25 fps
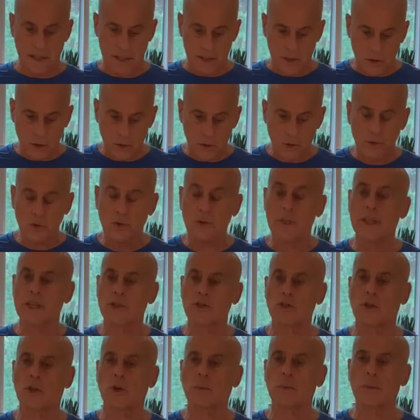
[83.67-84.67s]
This is a
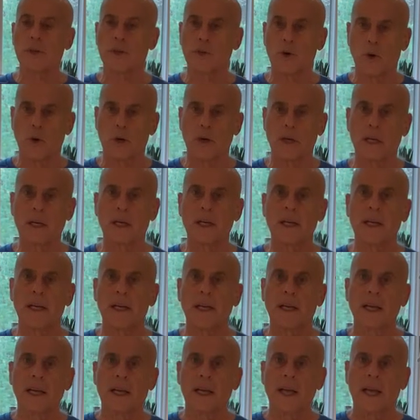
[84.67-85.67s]
traditional menorah.
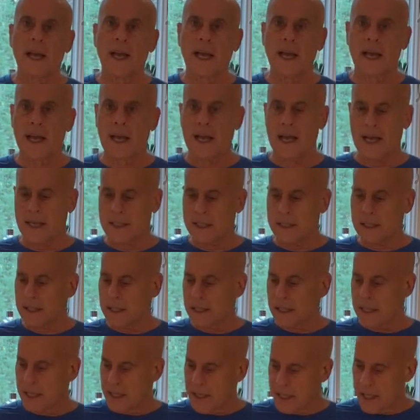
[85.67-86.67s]
And
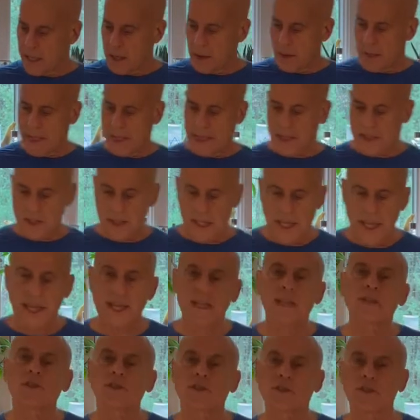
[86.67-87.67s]
here is
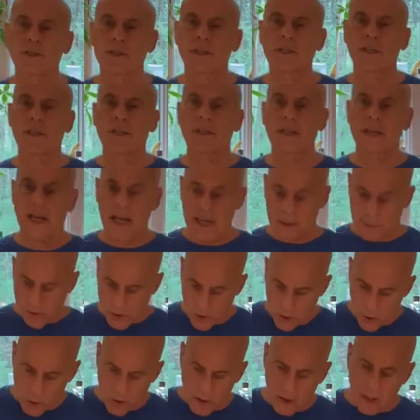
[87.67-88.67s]
a
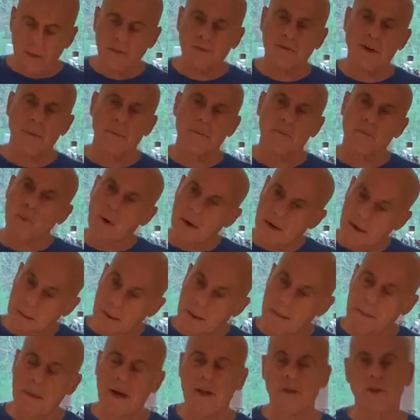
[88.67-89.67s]
menorah from one of
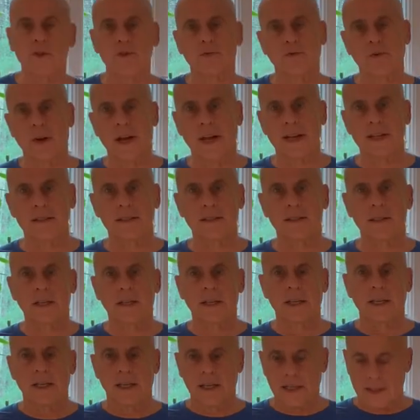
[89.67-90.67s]
my mother's friends
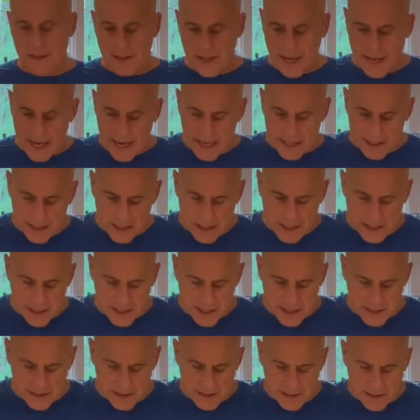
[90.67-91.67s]
that
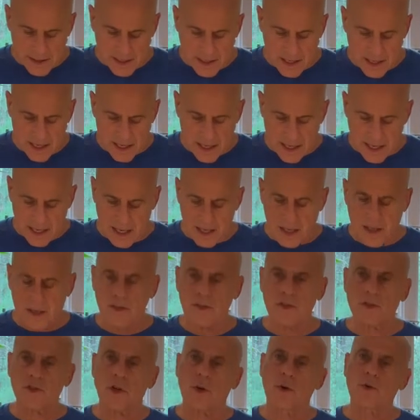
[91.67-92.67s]
is
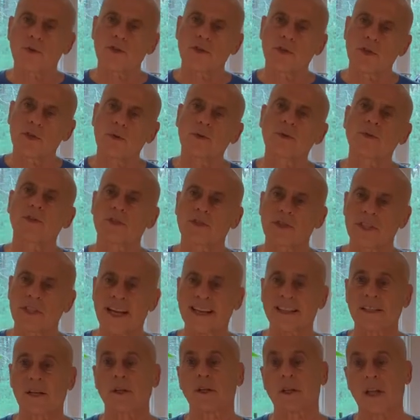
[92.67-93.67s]
shows you
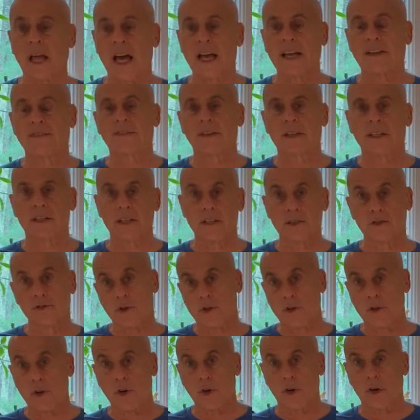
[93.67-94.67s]
shtetl life in Eastern
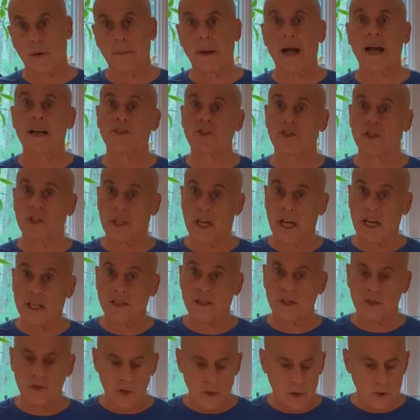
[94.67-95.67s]
Europe,
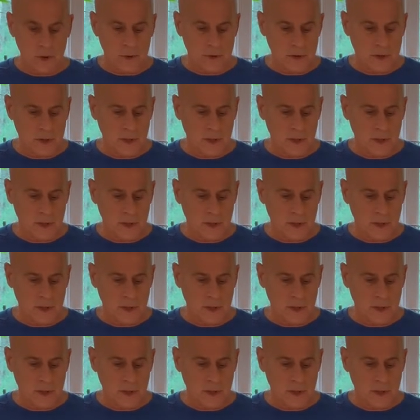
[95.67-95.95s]
Ashkenazi Jews.